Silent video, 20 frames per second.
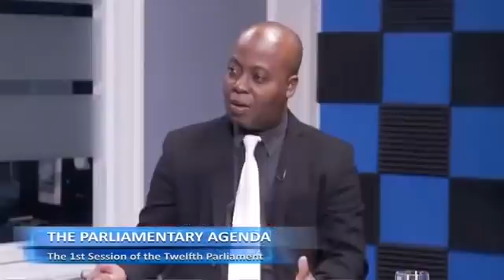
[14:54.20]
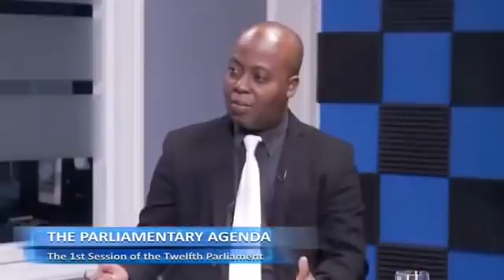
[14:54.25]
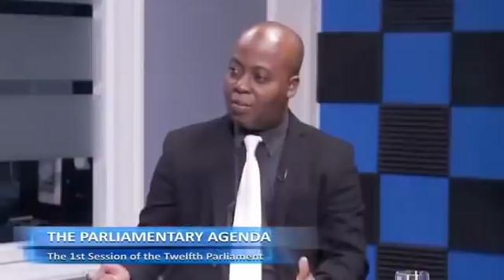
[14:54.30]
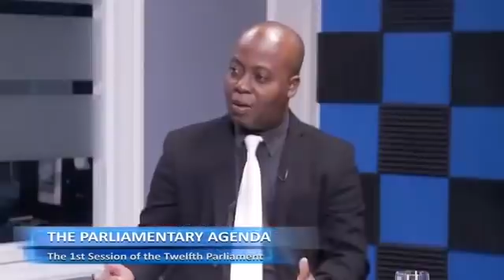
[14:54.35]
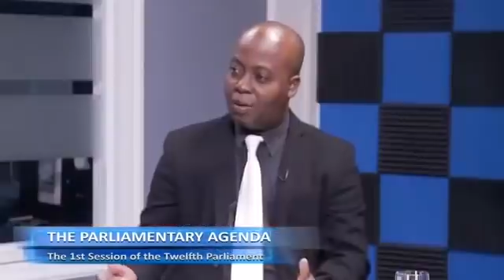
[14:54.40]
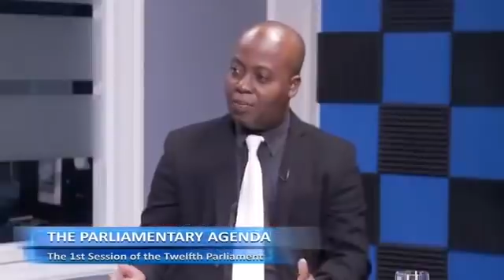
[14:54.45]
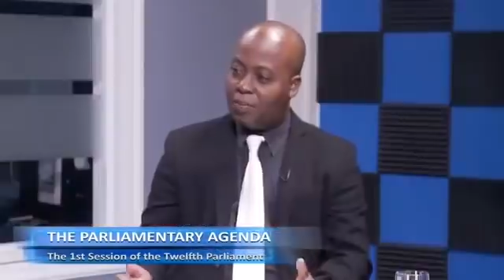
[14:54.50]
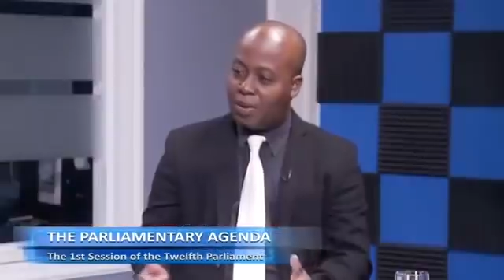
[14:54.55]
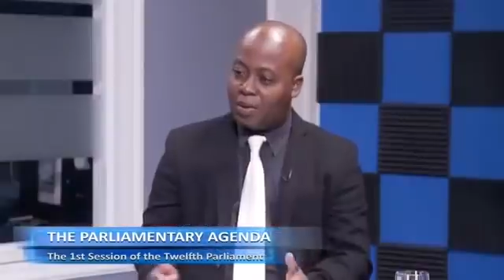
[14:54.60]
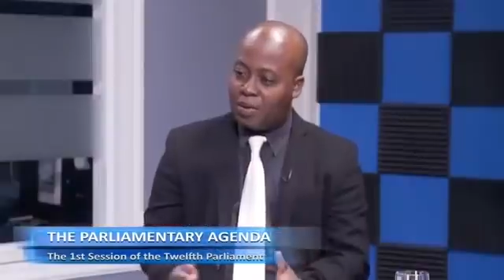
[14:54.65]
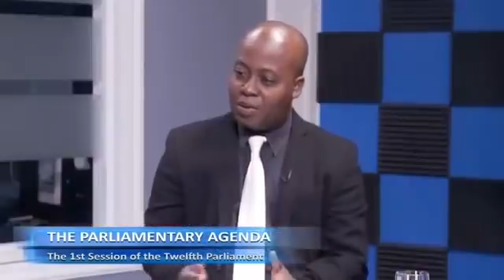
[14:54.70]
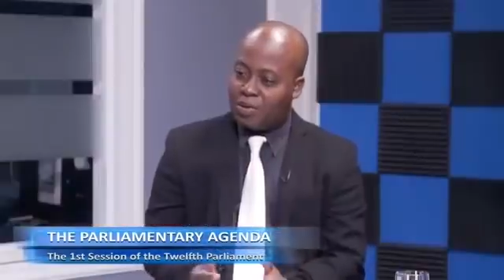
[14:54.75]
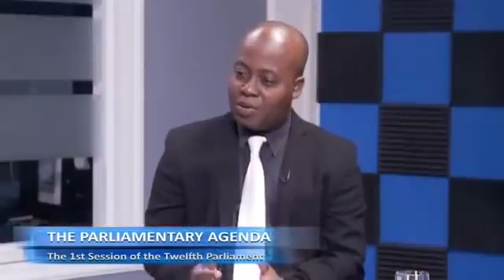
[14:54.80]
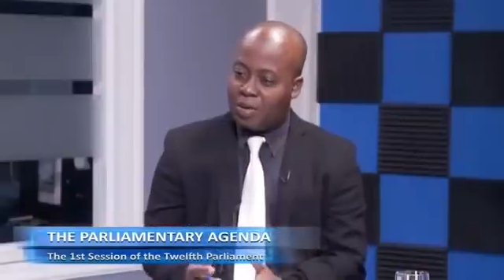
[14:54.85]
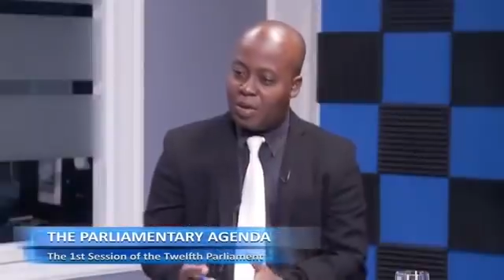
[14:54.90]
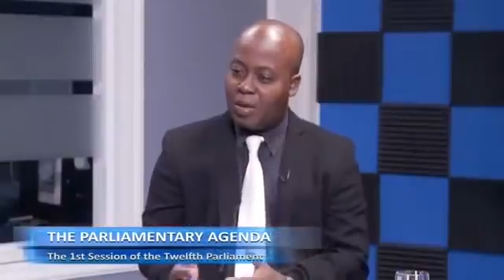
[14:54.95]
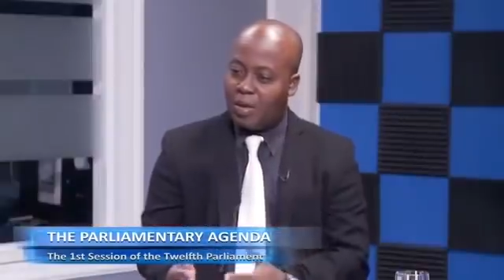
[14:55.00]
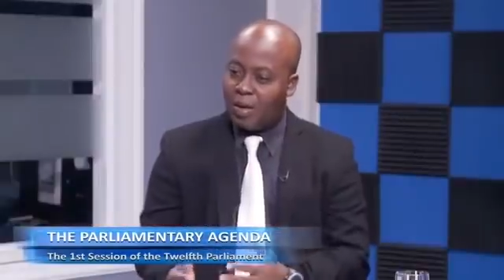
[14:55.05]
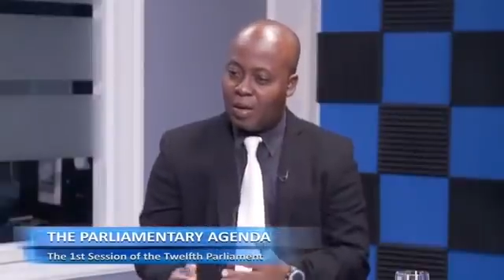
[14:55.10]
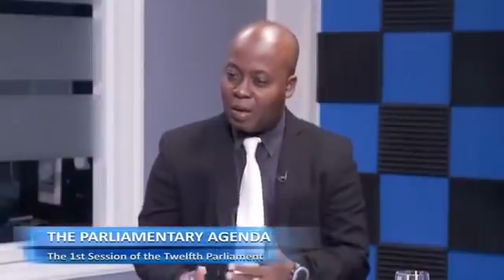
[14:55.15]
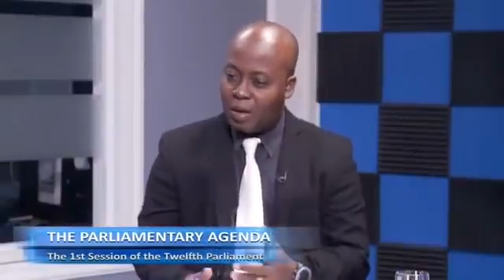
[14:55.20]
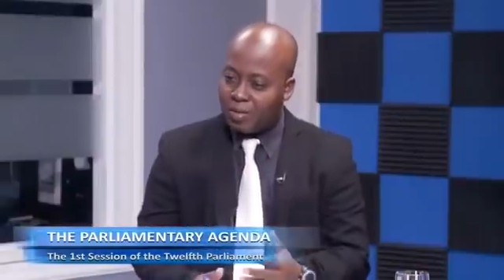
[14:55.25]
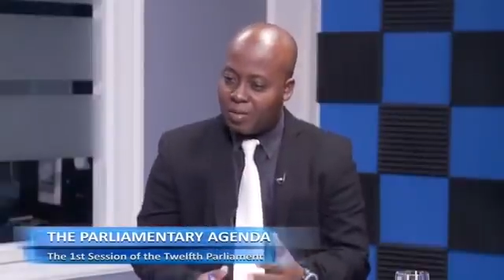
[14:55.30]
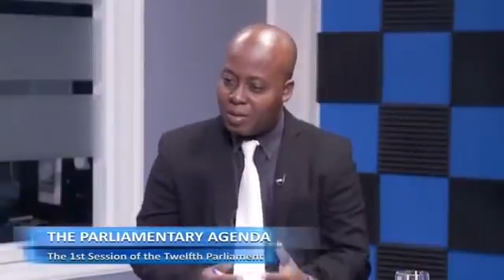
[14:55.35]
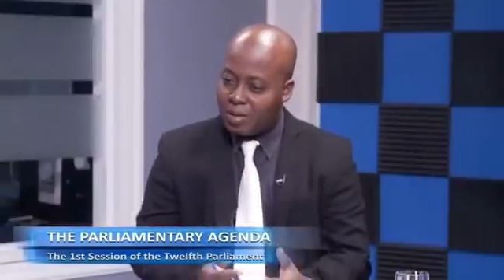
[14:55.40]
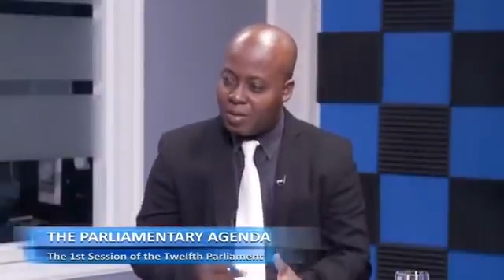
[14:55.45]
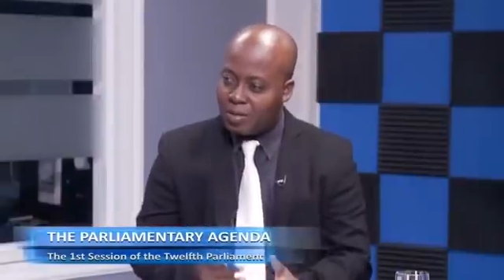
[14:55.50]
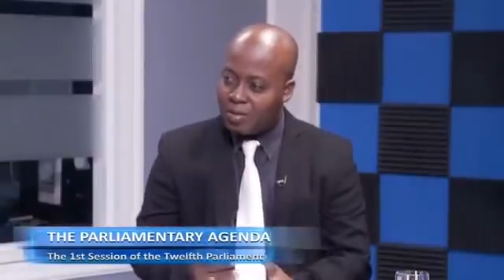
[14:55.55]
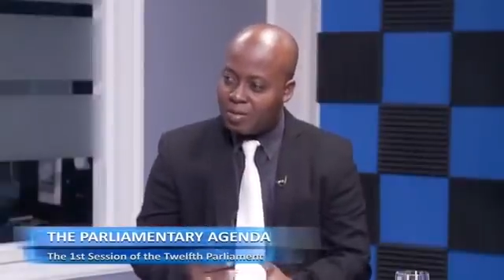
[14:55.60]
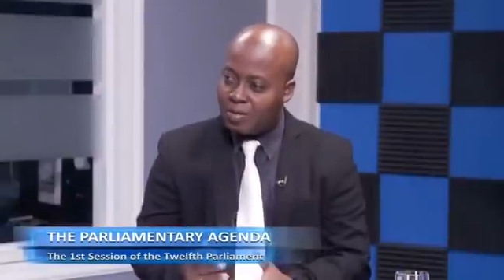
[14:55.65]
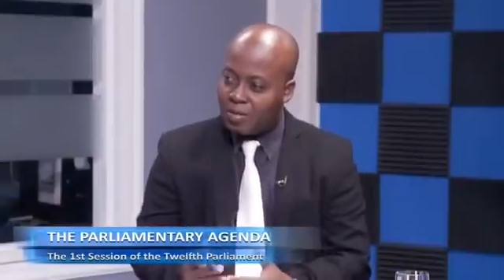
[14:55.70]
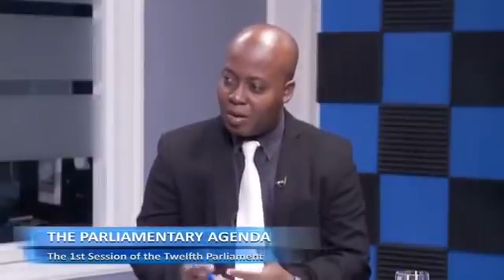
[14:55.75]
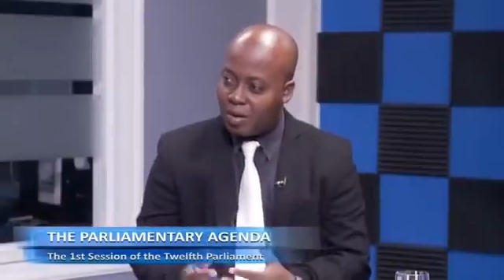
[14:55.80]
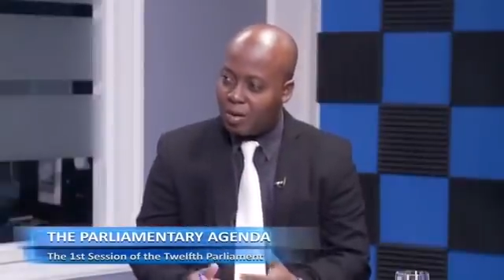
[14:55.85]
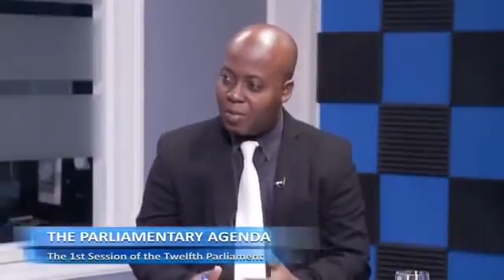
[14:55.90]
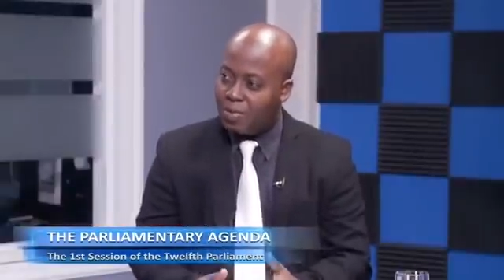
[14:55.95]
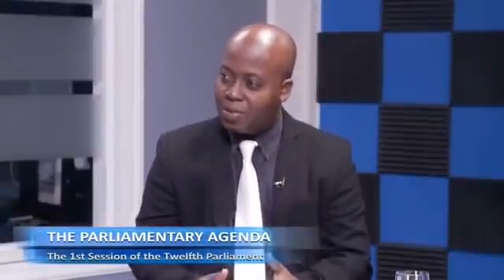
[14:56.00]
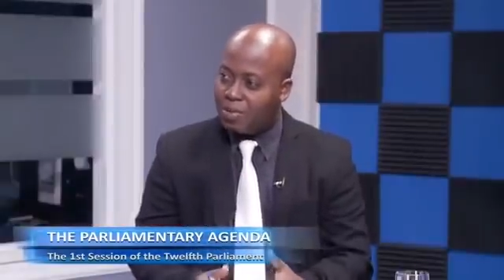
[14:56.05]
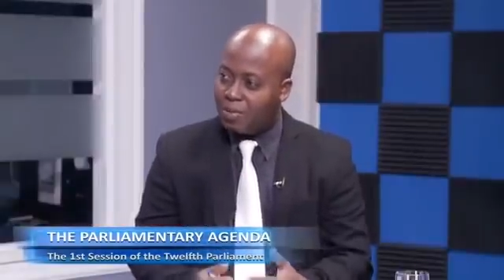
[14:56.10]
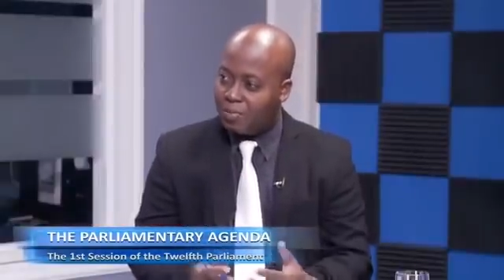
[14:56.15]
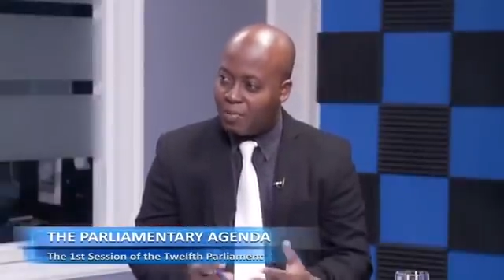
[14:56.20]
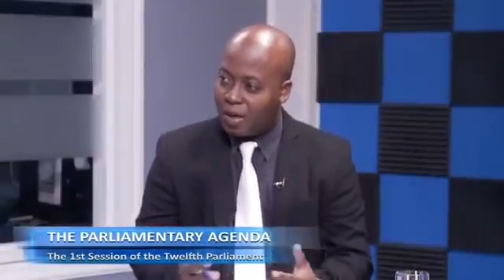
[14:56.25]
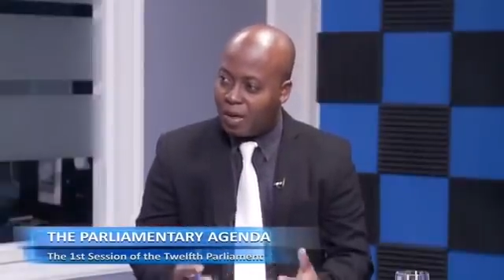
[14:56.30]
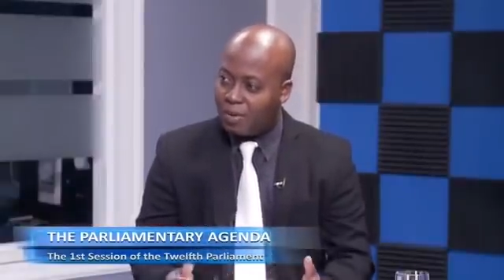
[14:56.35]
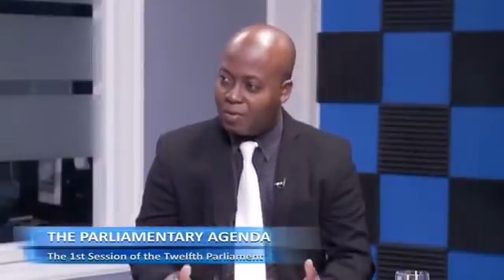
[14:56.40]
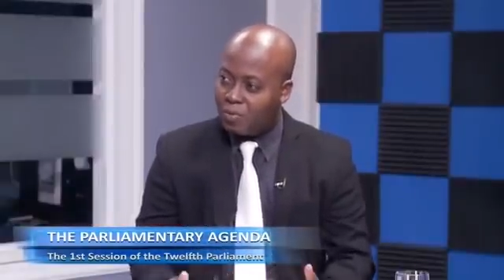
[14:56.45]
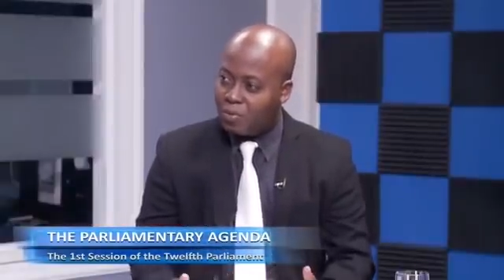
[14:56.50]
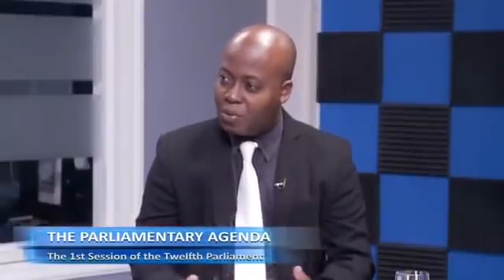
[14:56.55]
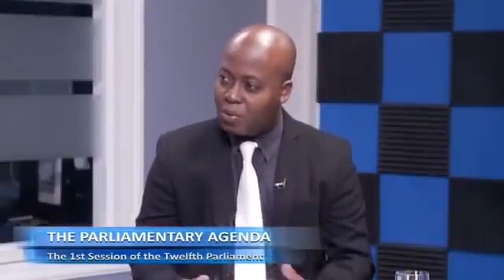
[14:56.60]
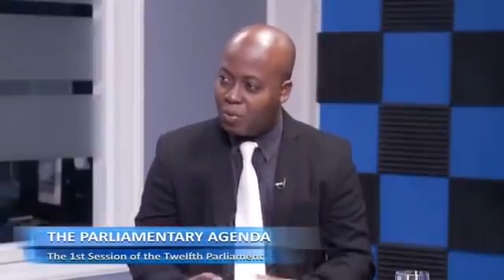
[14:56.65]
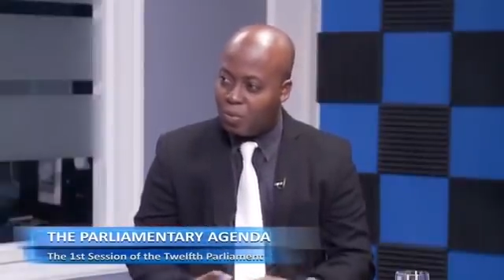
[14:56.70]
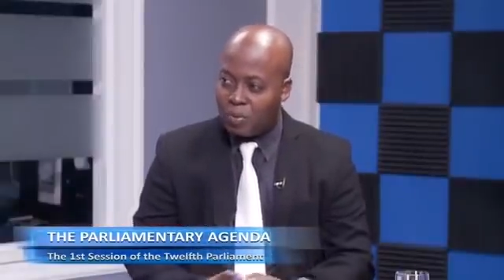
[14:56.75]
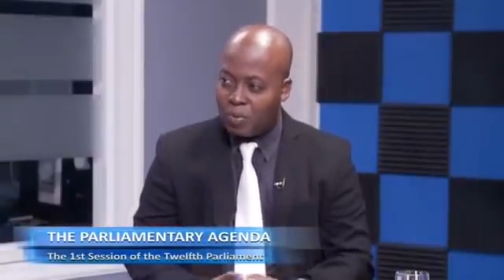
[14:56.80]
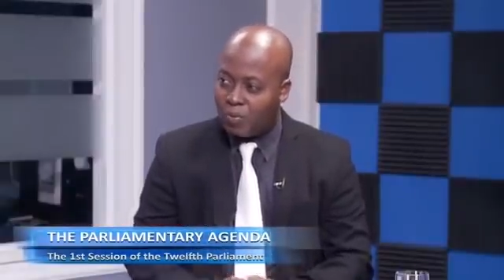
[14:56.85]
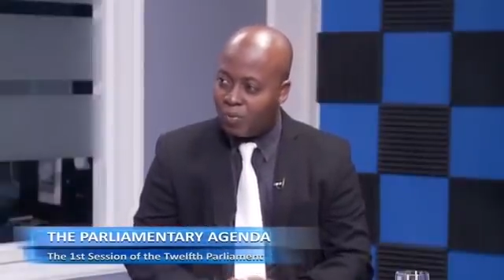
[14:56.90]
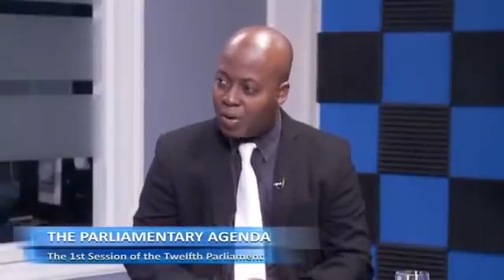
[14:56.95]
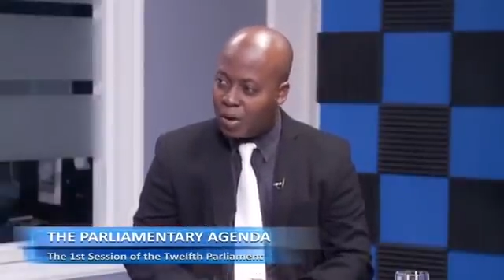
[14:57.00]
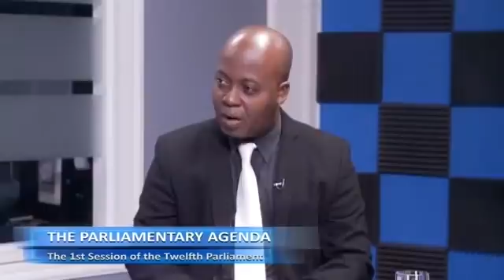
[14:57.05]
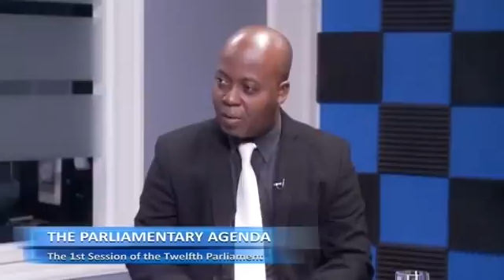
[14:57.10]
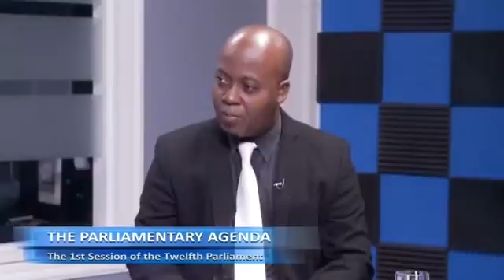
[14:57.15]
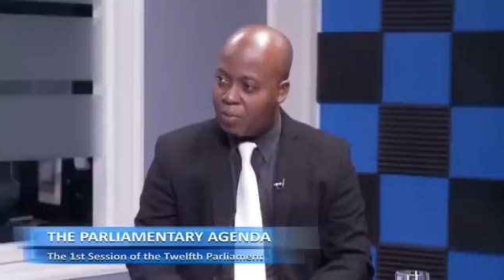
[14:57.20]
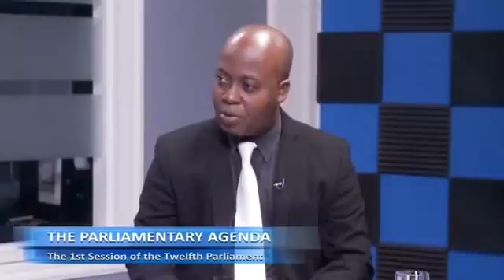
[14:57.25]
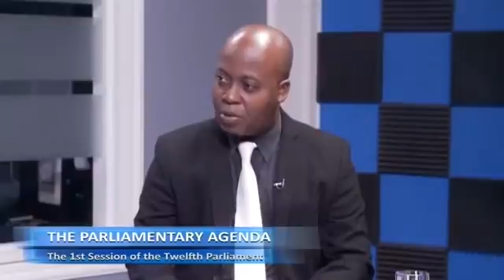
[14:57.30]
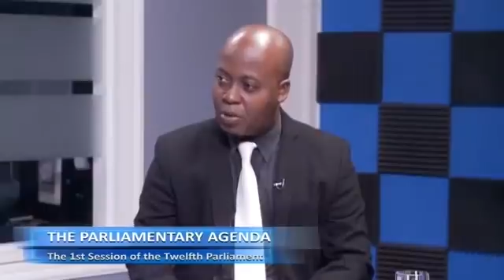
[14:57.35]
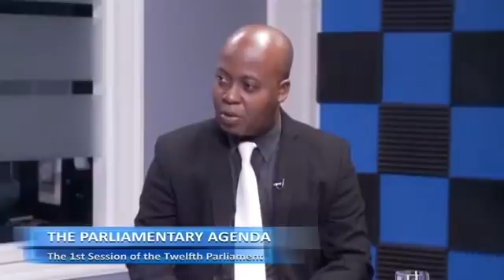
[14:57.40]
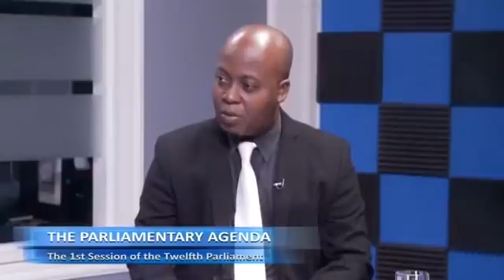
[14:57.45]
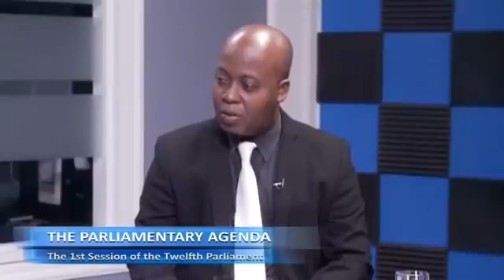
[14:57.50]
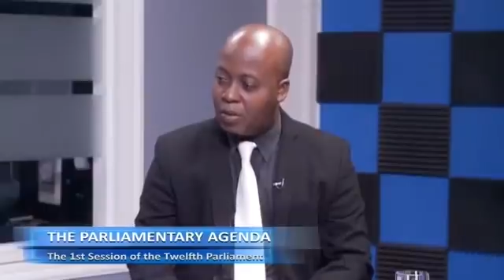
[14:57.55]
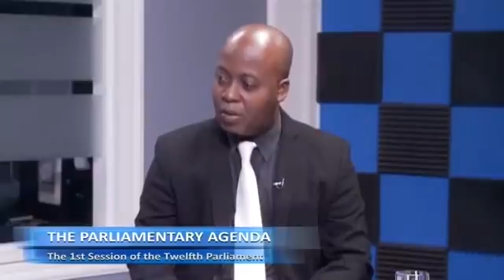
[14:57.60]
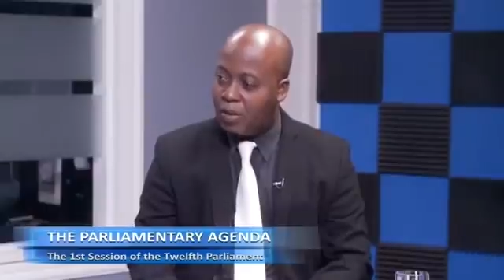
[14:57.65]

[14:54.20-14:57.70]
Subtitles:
come up because these documents have got. So we've got to push it.